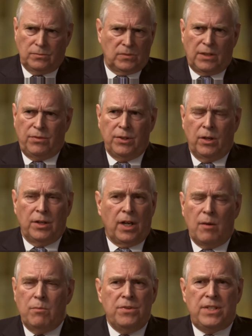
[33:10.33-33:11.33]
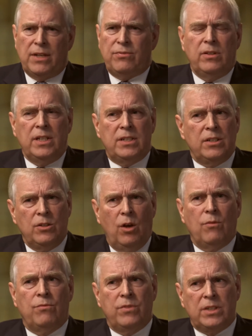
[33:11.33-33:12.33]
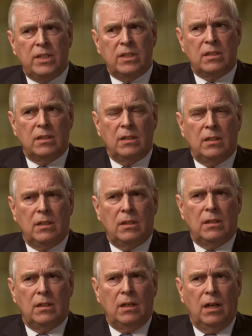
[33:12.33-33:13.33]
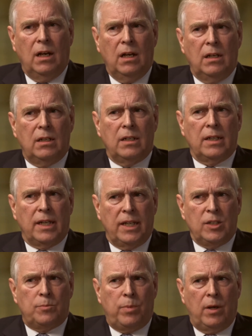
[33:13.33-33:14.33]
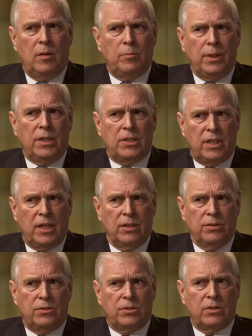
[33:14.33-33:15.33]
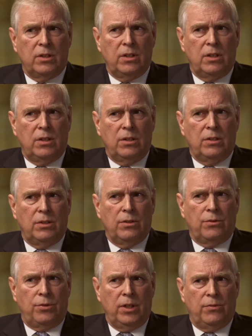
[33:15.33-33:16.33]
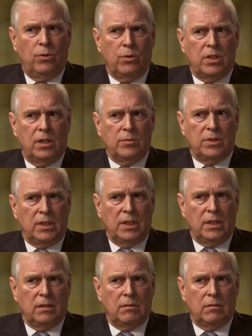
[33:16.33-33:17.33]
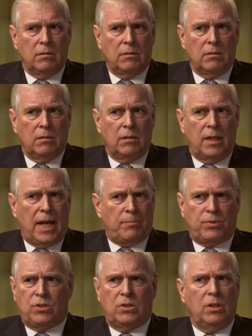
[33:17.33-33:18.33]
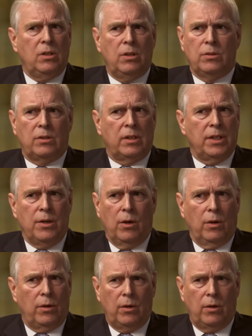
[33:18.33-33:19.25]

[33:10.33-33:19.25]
Definitely not. And I definitely did not visit his Palm Beach house 3 or 4 times a year. Absolutely not.